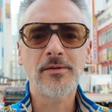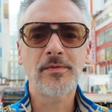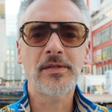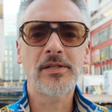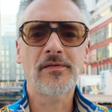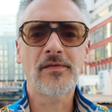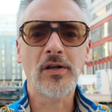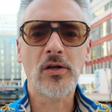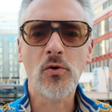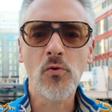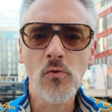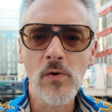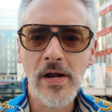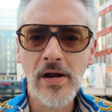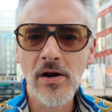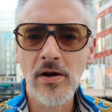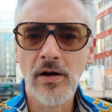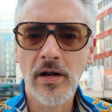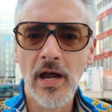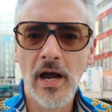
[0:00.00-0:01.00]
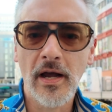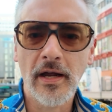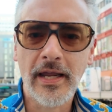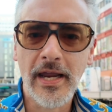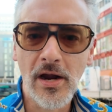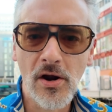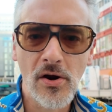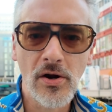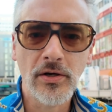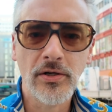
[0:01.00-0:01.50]
specific queer uh,
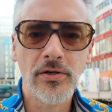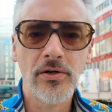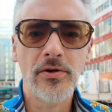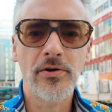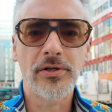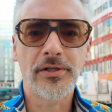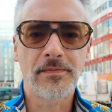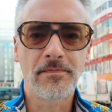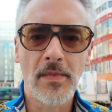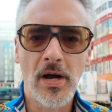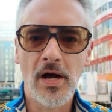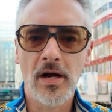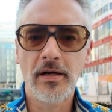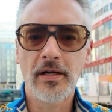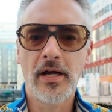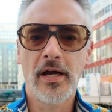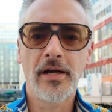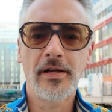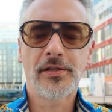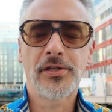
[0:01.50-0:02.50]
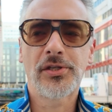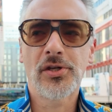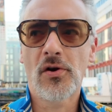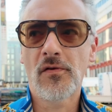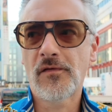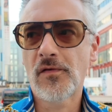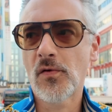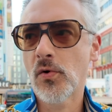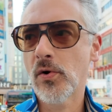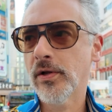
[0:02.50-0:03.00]
characters, manga, and
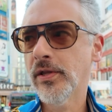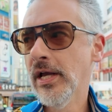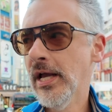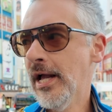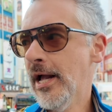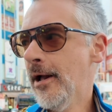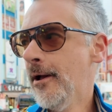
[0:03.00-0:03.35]
so forth.